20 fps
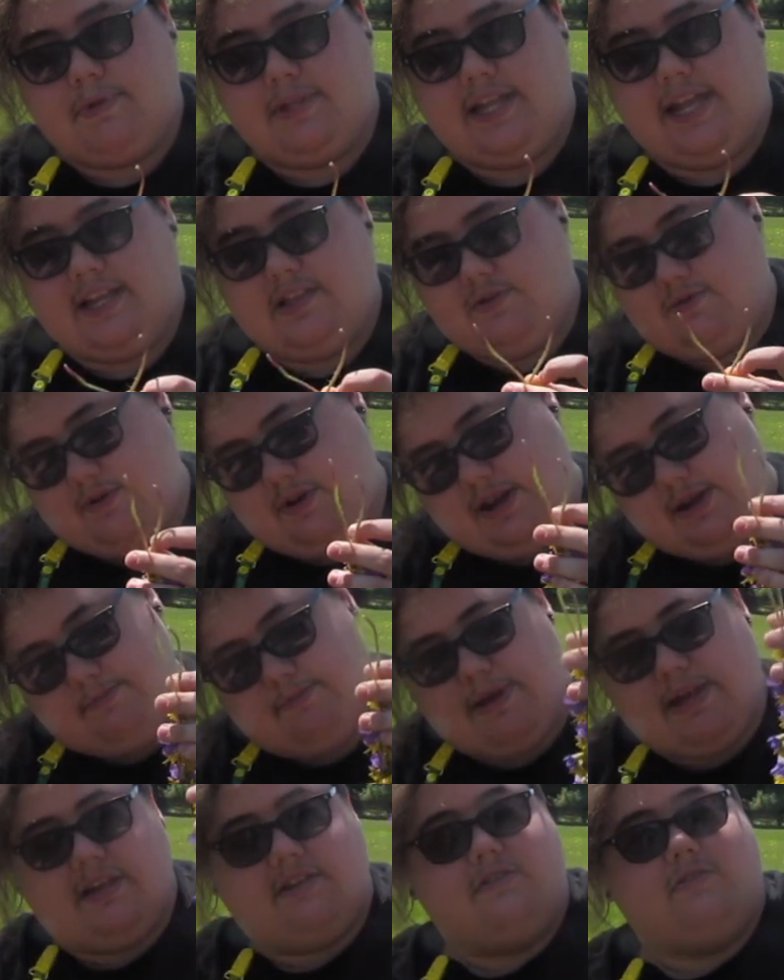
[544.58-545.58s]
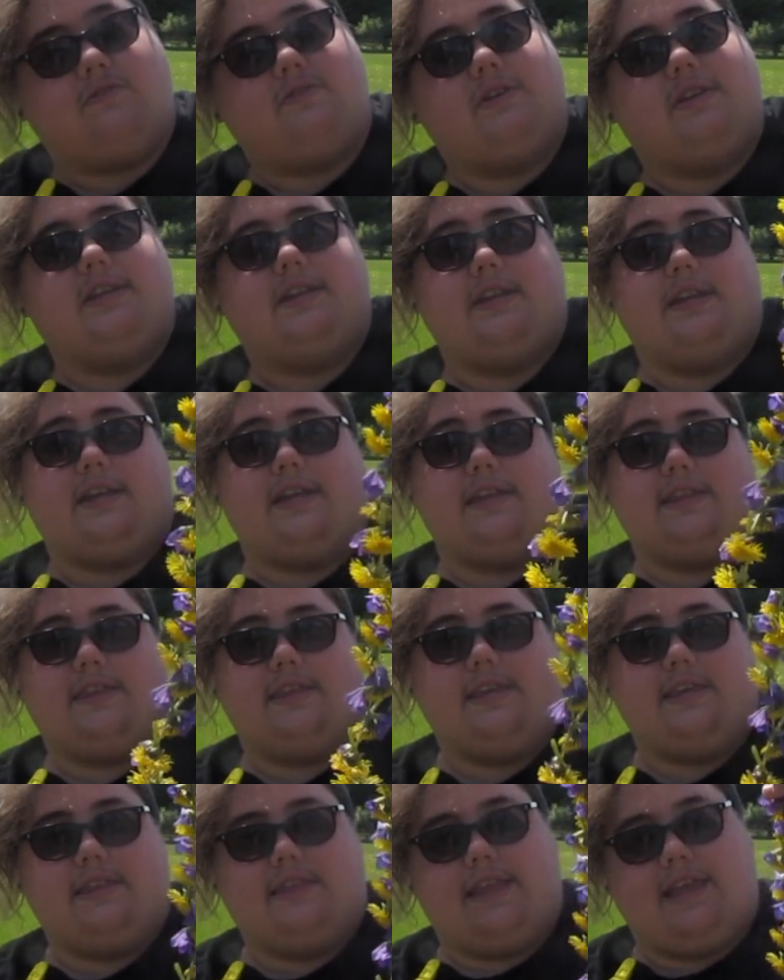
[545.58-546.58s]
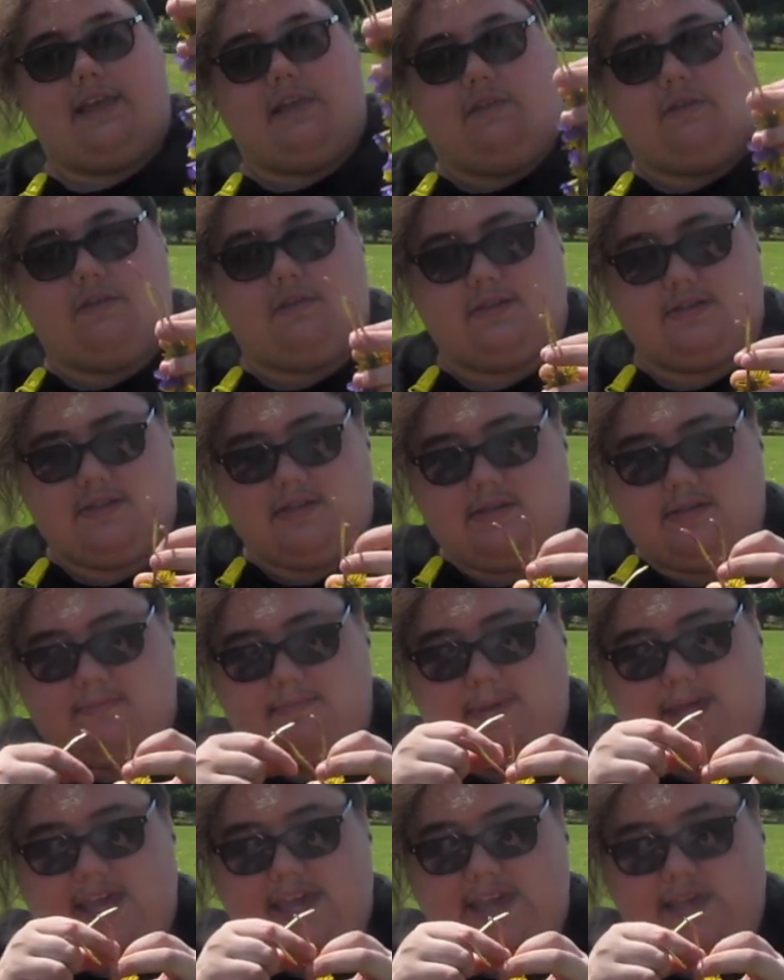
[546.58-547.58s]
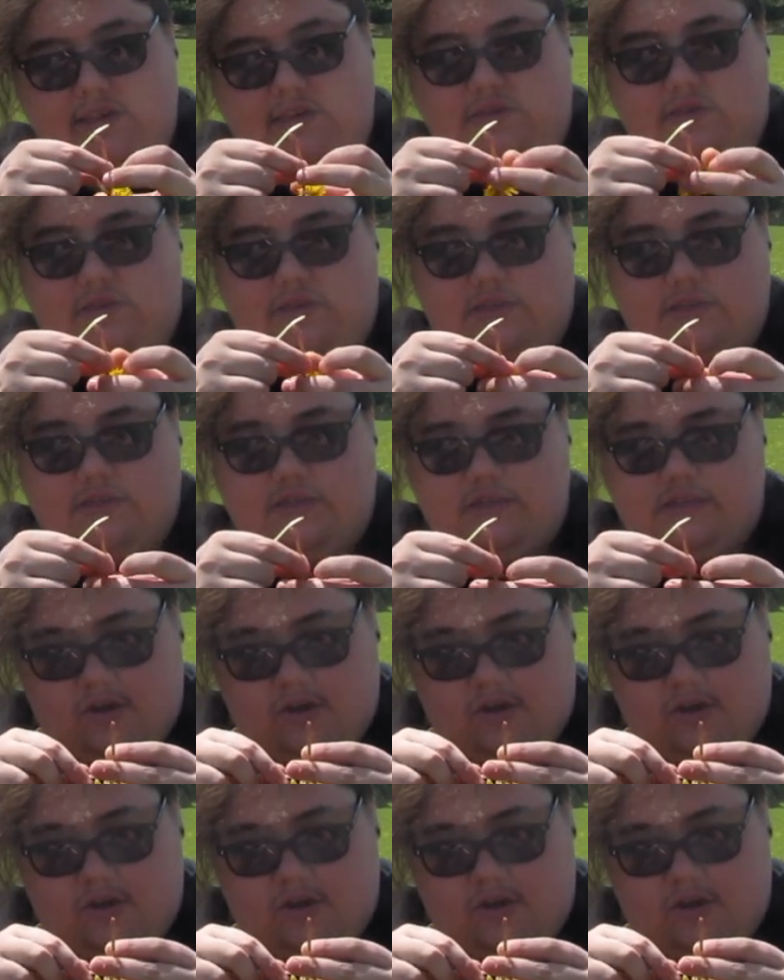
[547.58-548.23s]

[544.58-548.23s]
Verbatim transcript: but that's what I've been doing, and I think that looks the best.